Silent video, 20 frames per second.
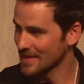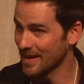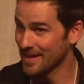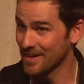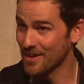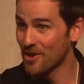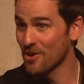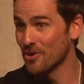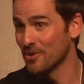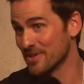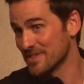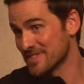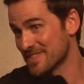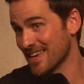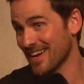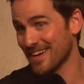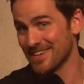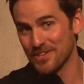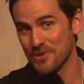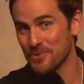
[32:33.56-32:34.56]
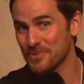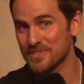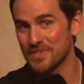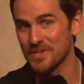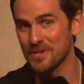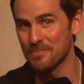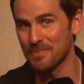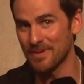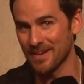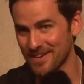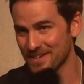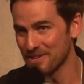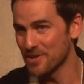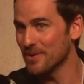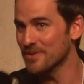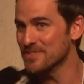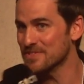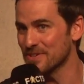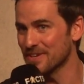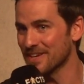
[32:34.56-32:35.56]
I know. You see, I knew it was gonna
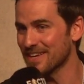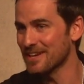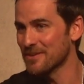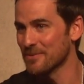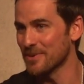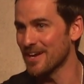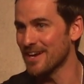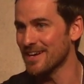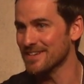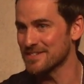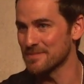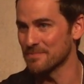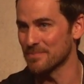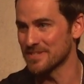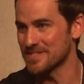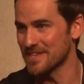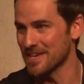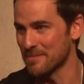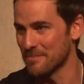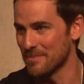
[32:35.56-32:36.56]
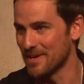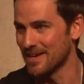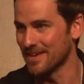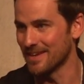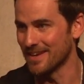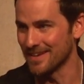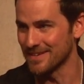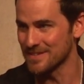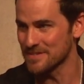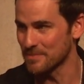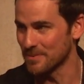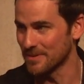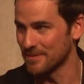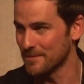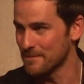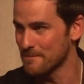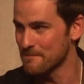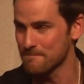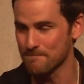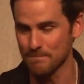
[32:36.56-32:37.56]
get a reaction by saying mayonnaise, but
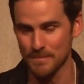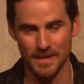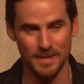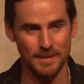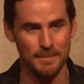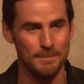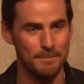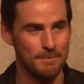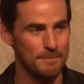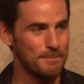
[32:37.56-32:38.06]
yeah.